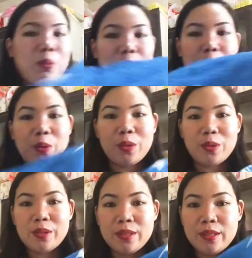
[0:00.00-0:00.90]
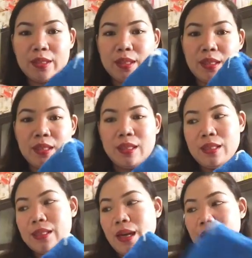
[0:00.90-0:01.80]
po,
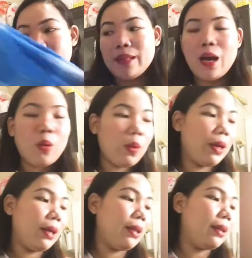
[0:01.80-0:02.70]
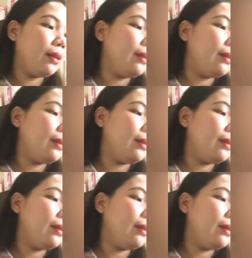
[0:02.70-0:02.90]
sa aking towel.